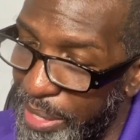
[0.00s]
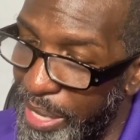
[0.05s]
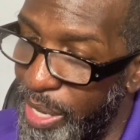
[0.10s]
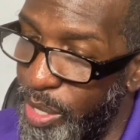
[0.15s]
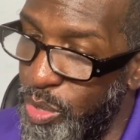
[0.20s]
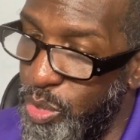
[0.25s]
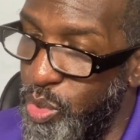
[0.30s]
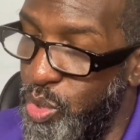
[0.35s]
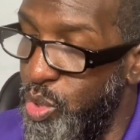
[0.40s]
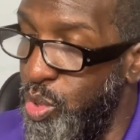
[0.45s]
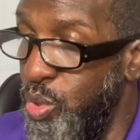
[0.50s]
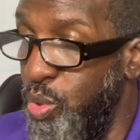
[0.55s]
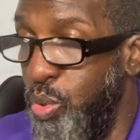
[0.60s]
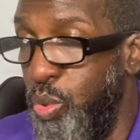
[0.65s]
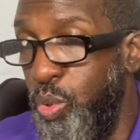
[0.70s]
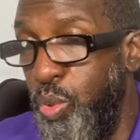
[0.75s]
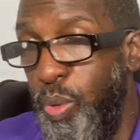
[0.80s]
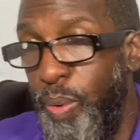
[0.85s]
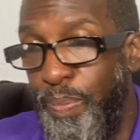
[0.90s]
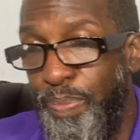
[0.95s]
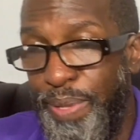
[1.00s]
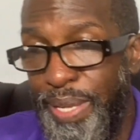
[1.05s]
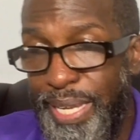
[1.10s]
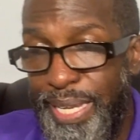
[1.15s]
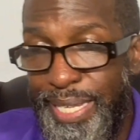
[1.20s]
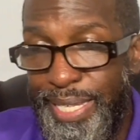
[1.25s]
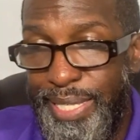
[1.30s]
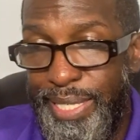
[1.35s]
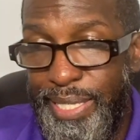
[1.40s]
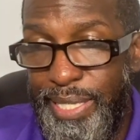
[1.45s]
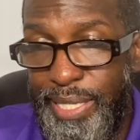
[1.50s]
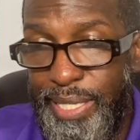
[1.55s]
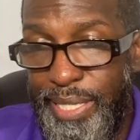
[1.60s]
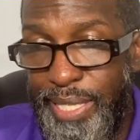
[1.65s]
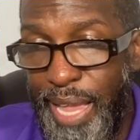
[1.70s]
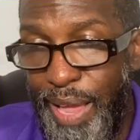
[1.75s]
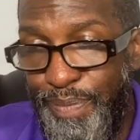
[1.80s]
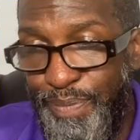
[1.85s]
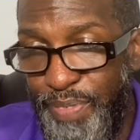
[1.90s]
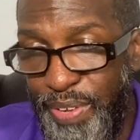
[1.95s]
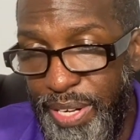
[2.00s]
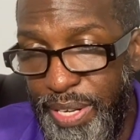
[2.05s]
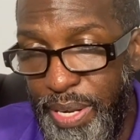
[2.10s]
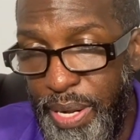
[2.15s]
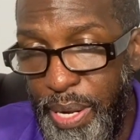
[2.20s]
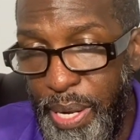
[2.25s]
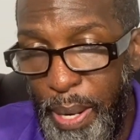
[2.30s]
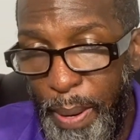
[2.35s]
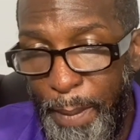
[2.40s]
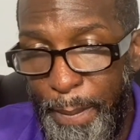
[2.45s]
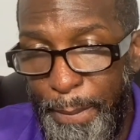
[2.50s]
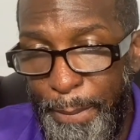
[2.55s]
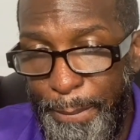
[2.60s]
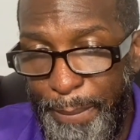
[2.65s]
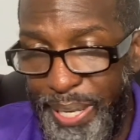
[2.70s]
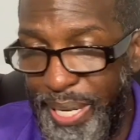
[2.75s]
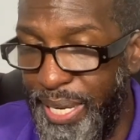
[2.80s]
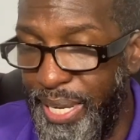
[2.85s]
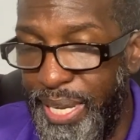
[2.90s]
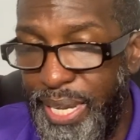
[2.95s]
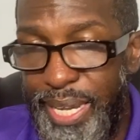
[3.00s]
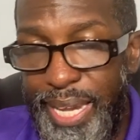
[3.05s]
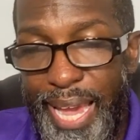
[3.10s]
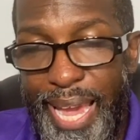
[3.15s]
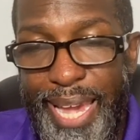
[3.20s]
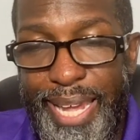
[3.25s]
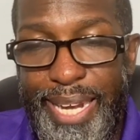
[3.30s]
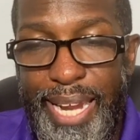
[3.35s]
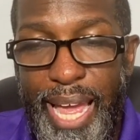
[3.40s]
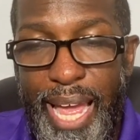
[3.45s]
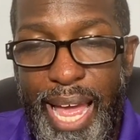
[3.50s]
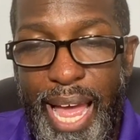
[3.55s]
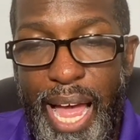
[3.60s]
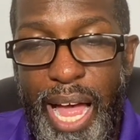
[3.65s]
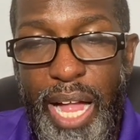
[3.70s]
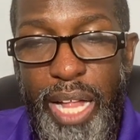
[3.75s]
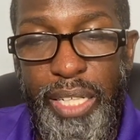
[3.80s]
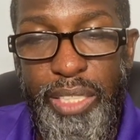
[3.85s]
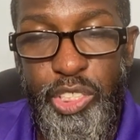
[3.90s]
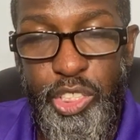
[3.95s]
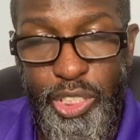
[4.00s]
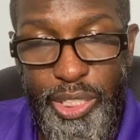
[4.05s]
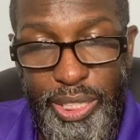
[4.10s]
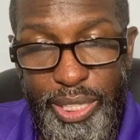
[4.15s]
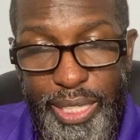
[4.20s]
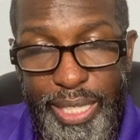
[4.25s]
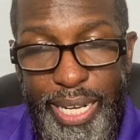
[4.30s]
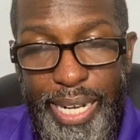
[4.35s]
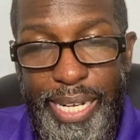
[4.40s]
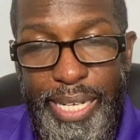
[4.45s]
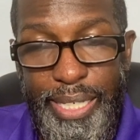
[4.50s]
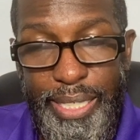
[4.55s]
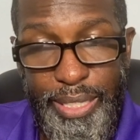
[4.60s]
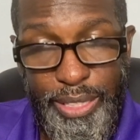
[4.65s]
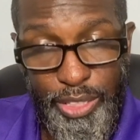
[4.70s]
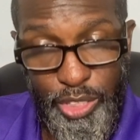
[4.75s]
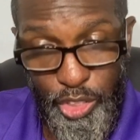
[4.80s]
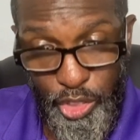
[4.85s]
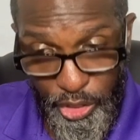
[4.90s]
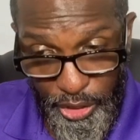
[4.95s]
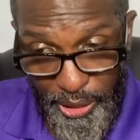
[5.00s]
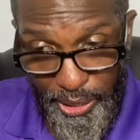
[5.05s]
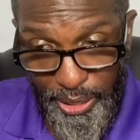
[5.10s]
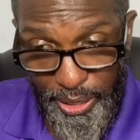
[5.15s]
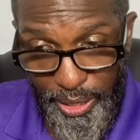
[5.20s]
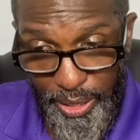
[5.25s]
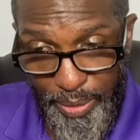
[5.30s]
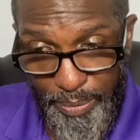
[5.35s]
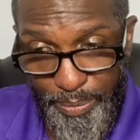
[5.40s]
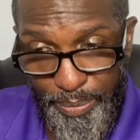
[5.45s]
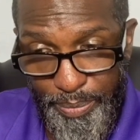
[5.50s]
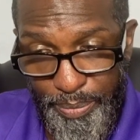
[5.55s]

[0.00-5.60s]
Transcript: out to Stephen B. and Algie G.